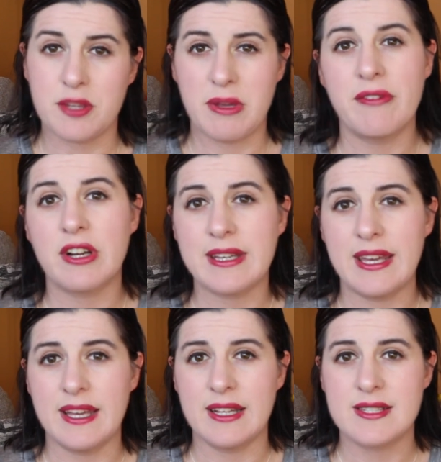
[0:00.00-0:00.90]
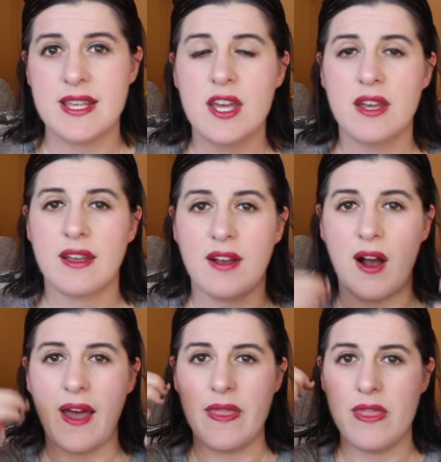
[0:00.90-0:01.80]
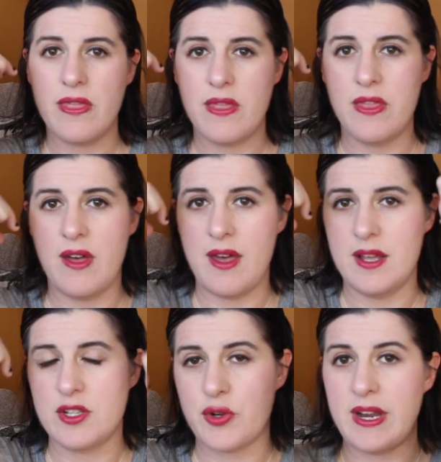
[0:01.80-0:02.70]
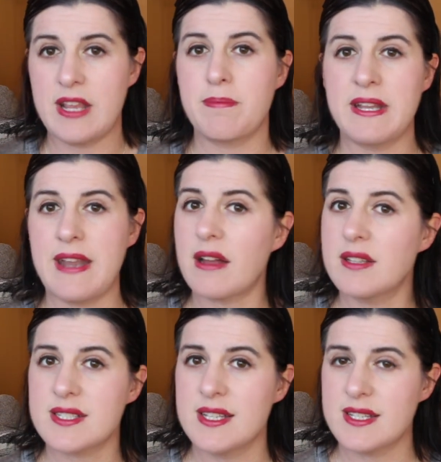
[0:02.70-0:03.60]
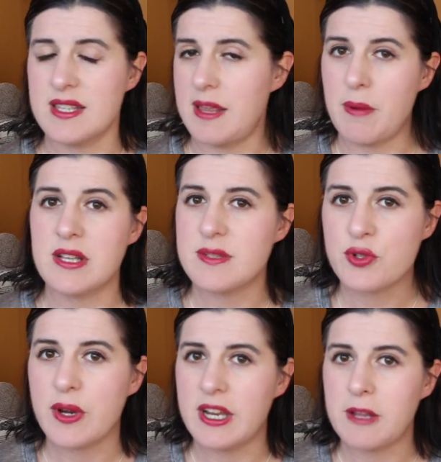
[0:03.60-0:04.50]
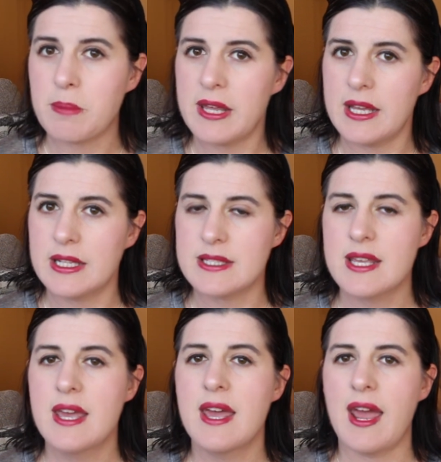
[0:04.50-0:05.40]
3 of our kids got the trading pin necklaces, and they bought some trading pins,